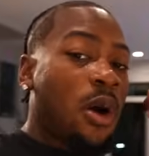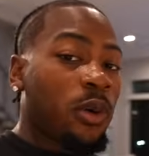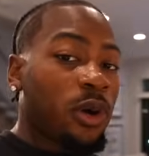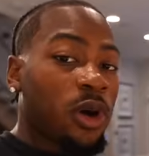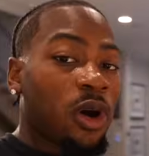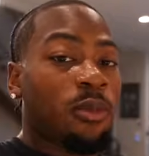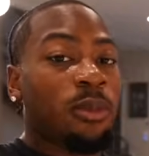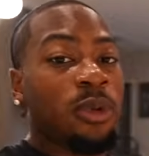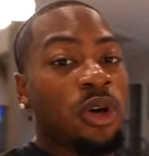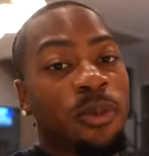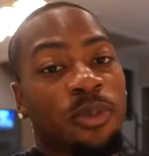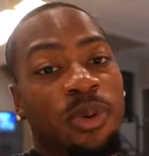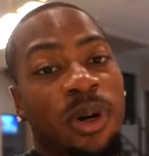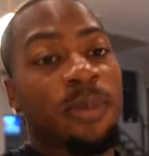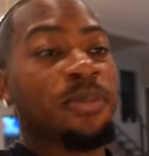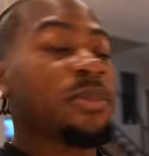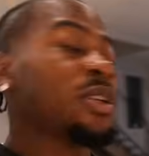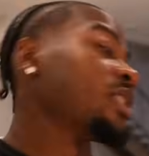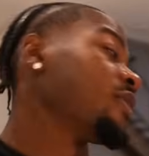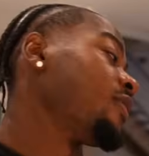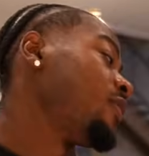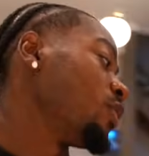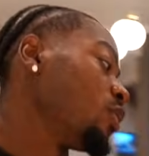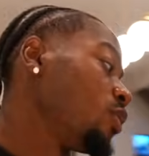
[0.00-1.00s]
we're gonna meal prep this
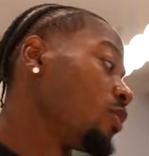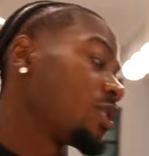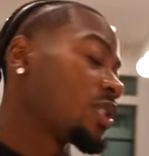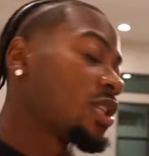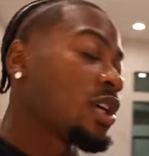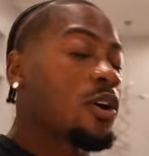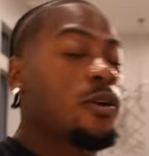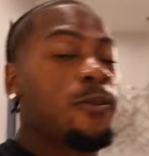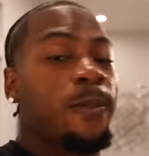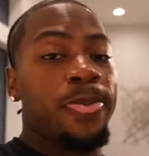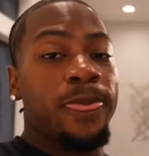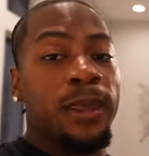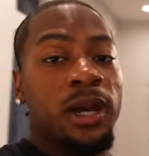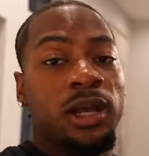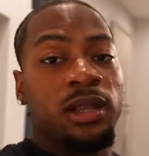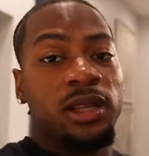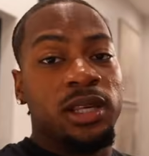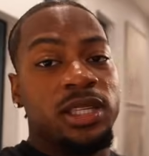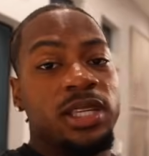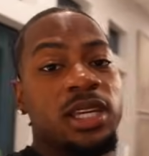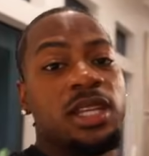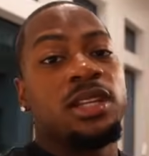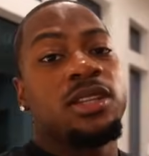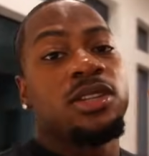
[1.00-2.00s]
food. So let's
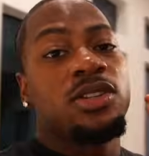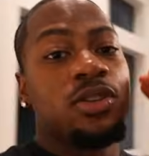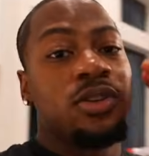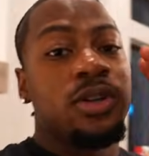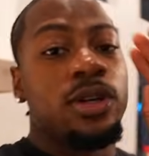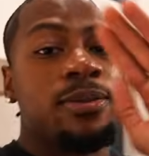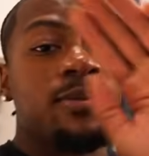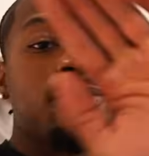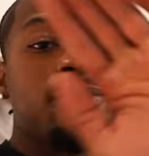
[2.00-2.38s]
get into it.